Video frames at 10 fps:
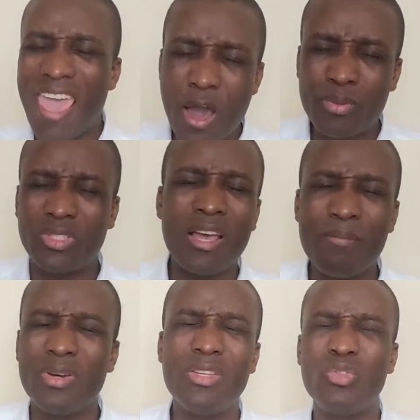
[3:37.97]
help
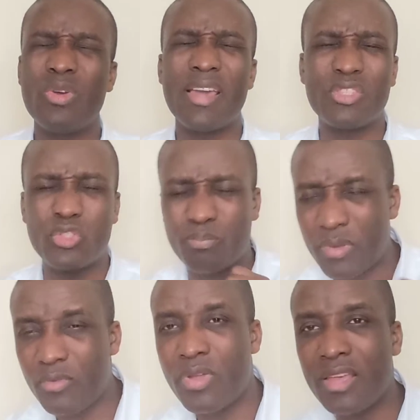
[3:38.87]
somebody to
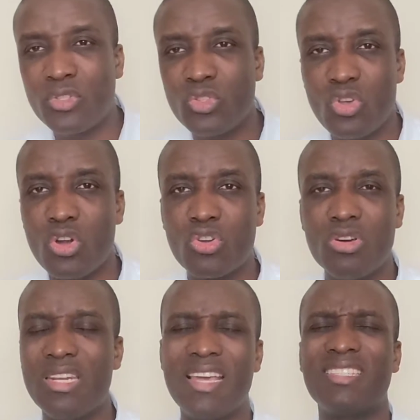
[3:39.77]
experience your
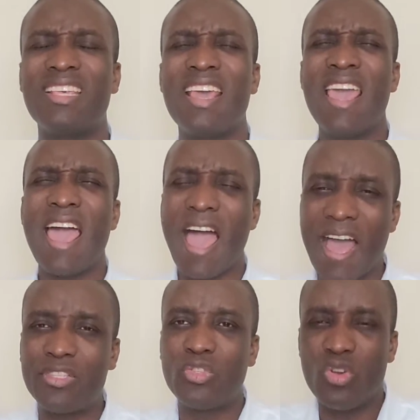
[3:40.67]
goodness.
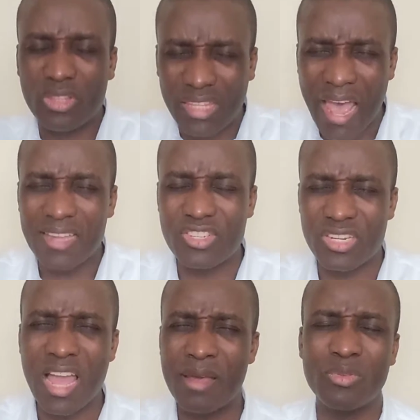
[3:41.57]
As your
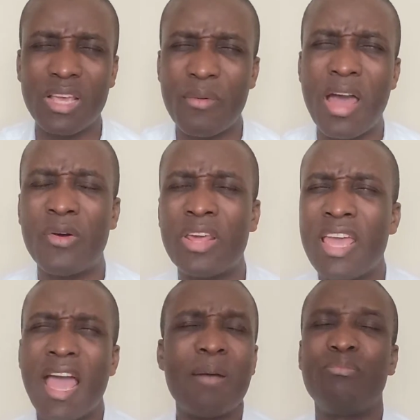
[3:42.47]
touch comes around,
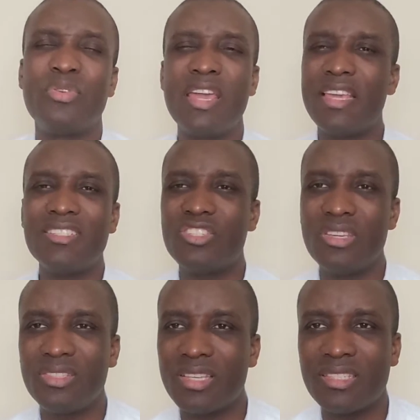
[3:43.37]
I pray in
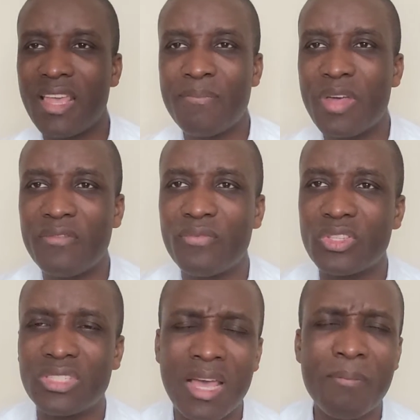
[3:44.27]
Jesus' name that
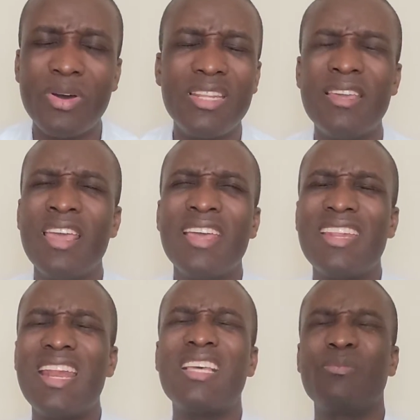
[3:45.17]
for somebody
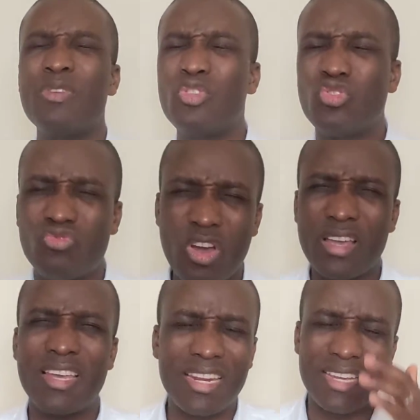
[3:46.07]
that has been
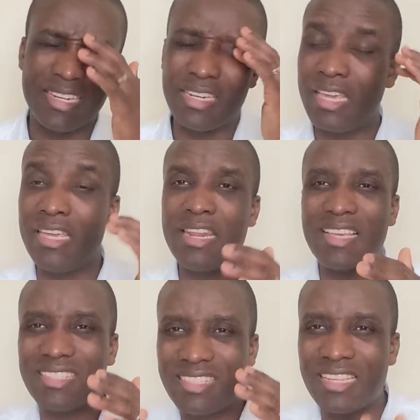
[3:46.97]
struggling in
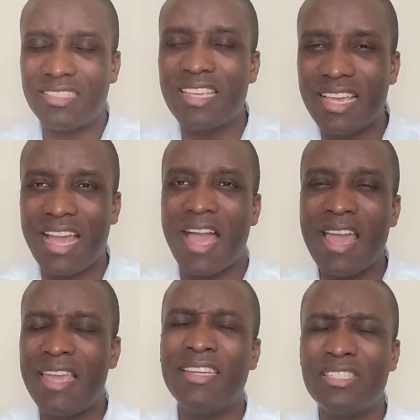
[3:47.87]
a certain
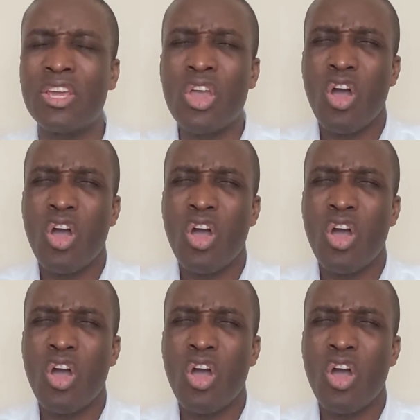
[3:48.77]
kind